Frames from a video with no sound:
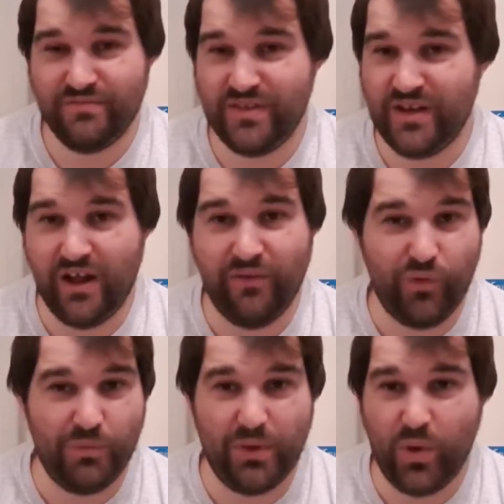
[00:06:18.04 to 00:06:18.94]
You know, I thought
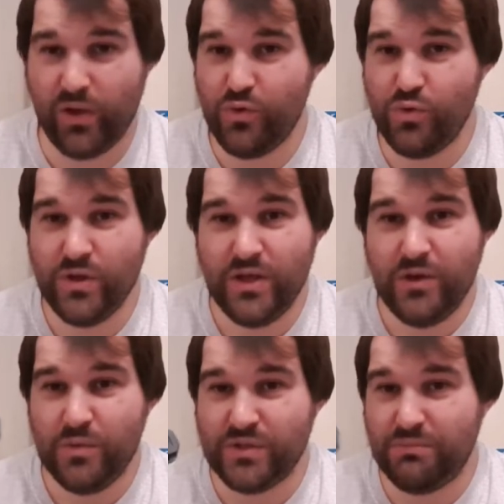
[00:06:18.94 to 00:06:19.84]
it'd be quite cool.
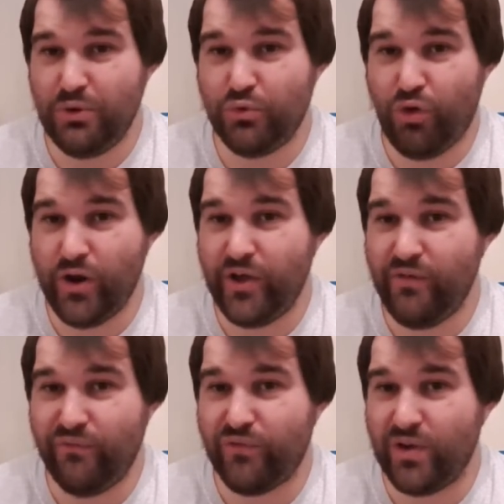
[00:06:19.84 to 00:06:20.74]
Was to build a rhino
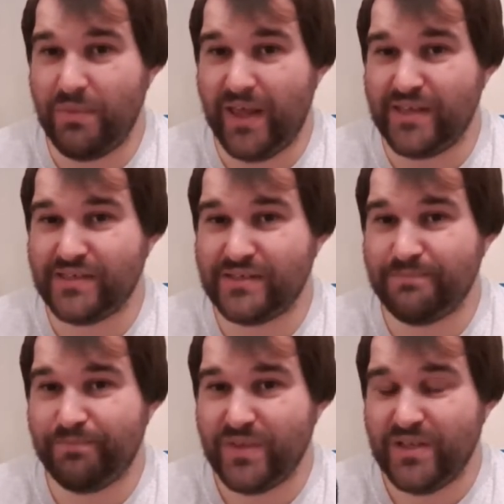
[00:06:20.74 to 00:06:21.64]
in 3 minutes.
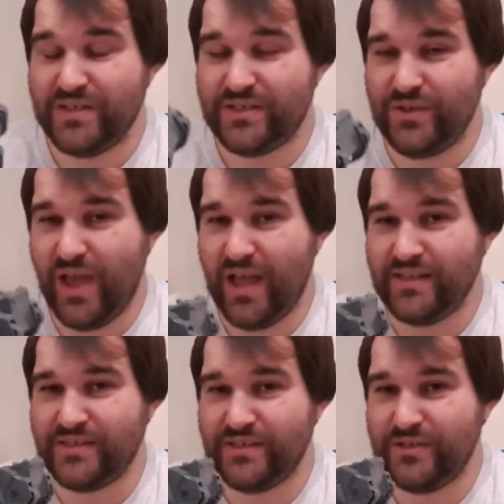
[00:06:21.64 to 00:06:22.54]
So you
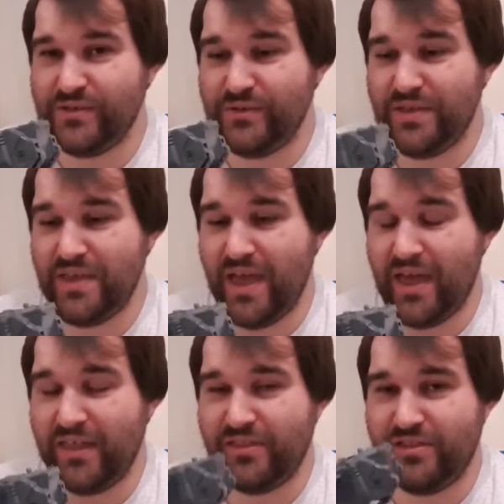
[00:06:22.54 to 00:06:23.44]
had to
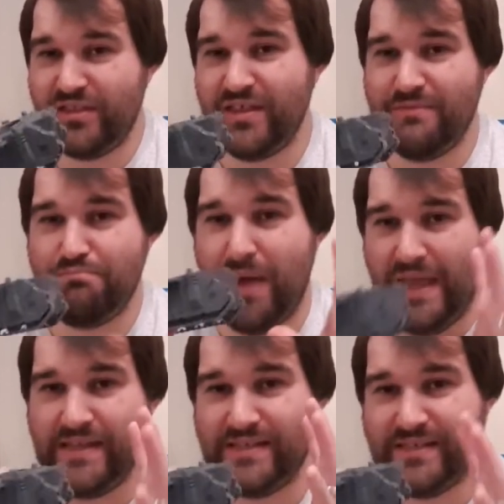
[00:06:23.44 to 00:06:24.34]
get the
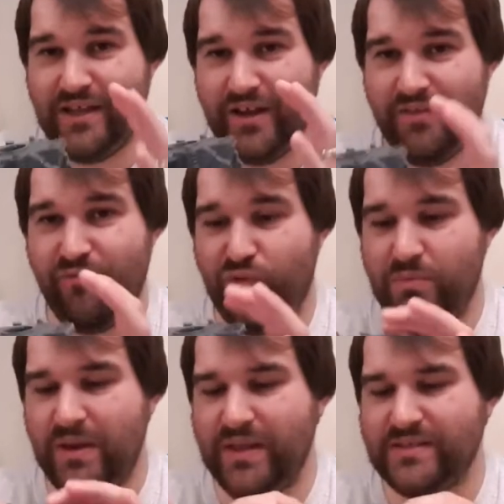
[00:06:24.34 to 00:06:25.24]
base done in 3
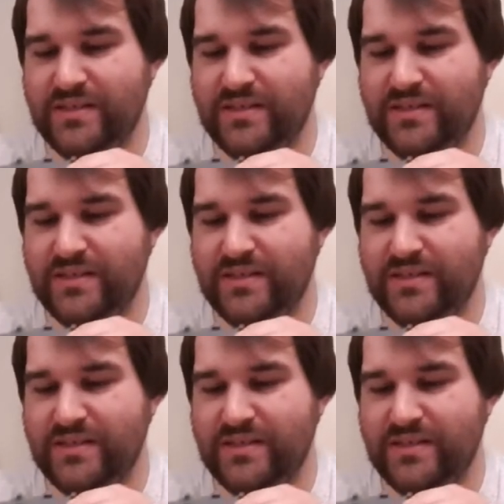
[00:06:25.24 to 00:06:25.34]
minutes.